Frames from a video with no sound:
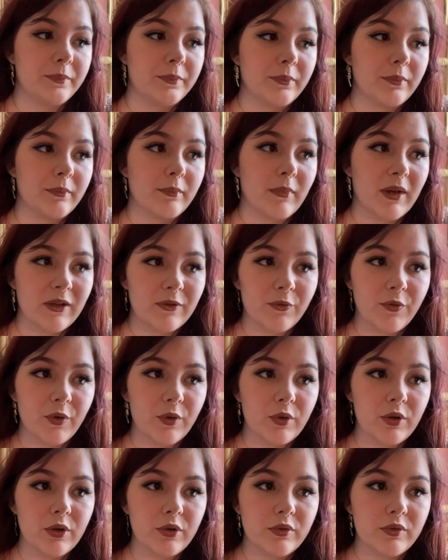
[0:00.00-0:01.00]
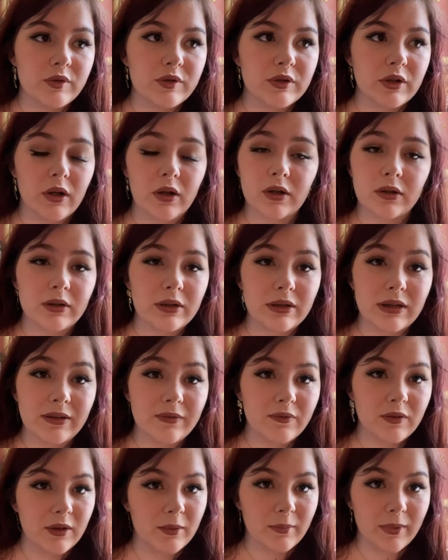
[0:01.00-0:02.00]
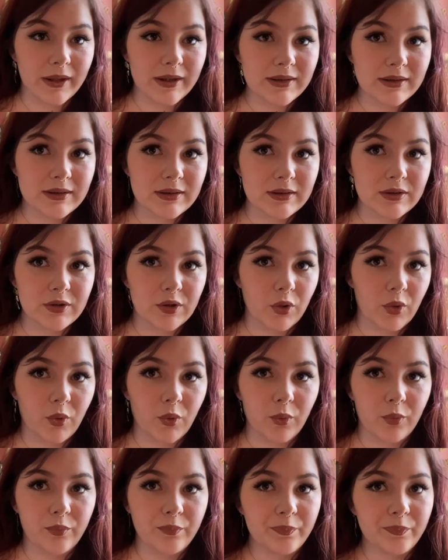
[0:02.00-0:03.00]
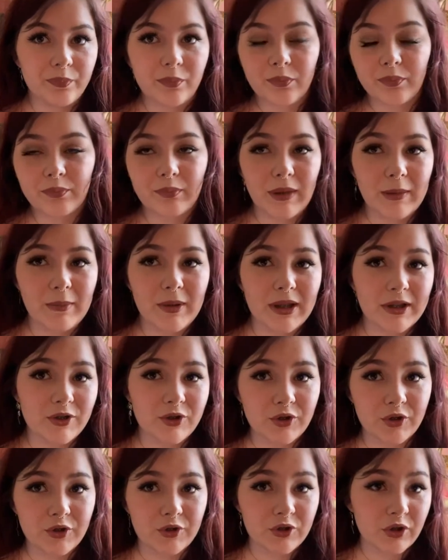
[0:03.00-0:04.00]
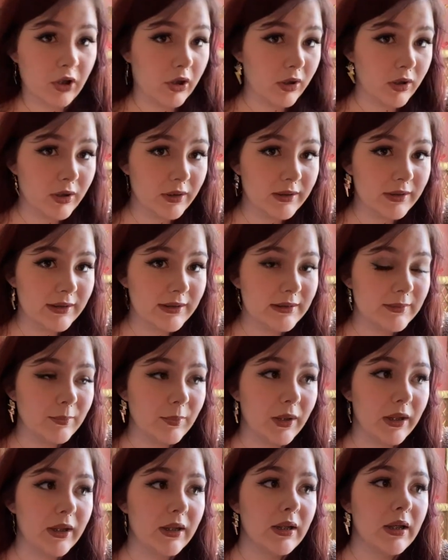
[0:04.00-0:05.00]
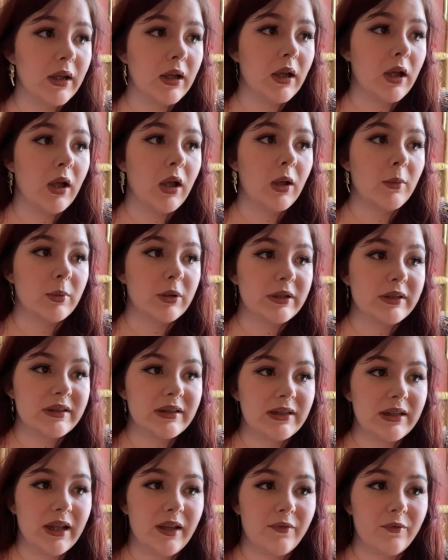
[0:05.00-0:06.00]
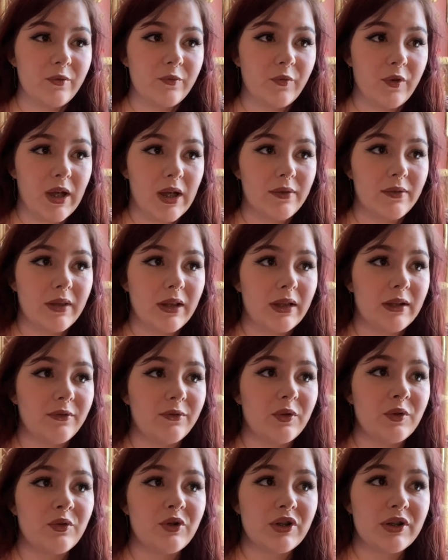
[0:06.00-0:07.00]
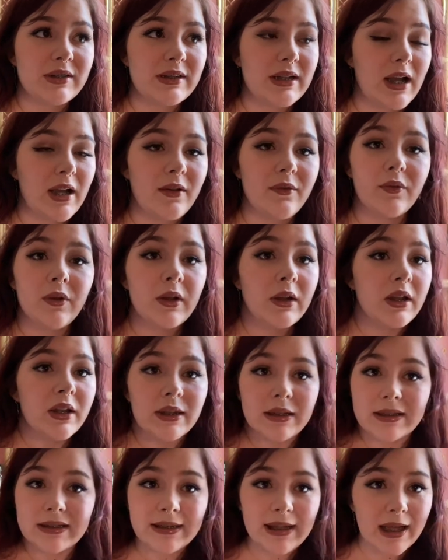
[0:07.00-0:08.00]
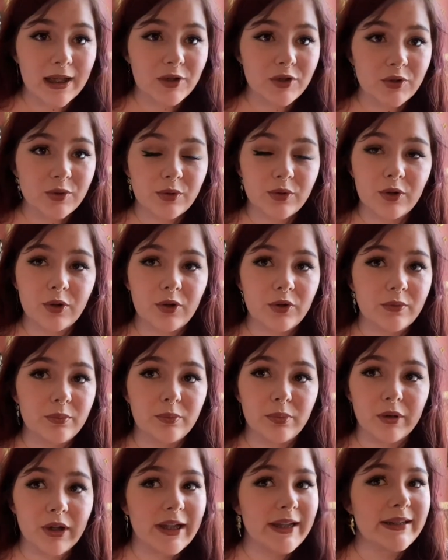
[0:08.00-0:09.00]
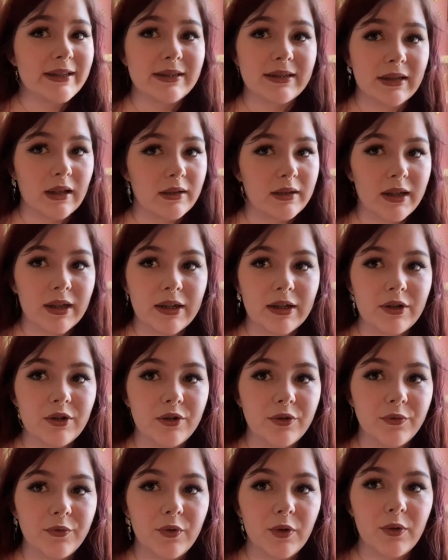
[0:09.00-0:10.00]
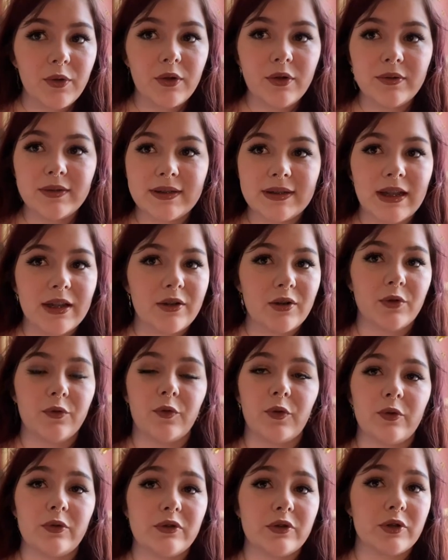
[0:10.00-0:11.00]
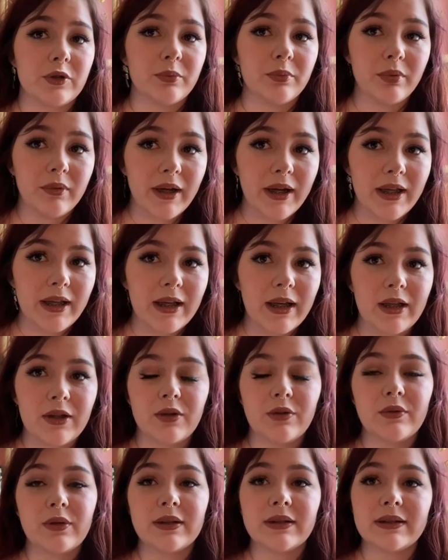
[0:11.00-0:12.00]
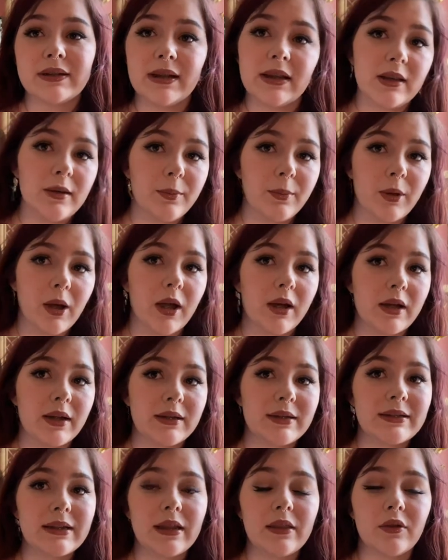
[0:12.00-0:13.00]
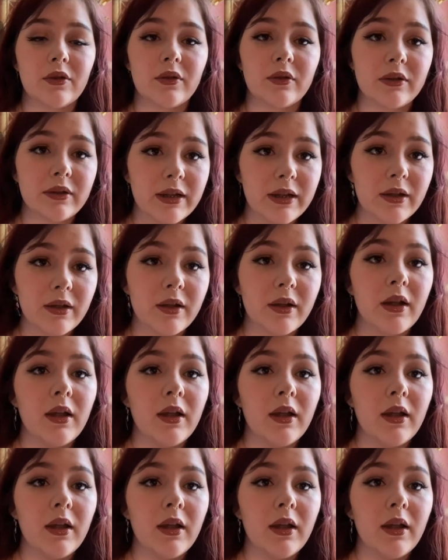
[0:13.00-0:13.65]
My photos aren't even the best, so maybe I shouldn't talk on this, but personally I've found that if you just have natural bright sunlight in your photos and your photos are bright and you can see the product and they're clear,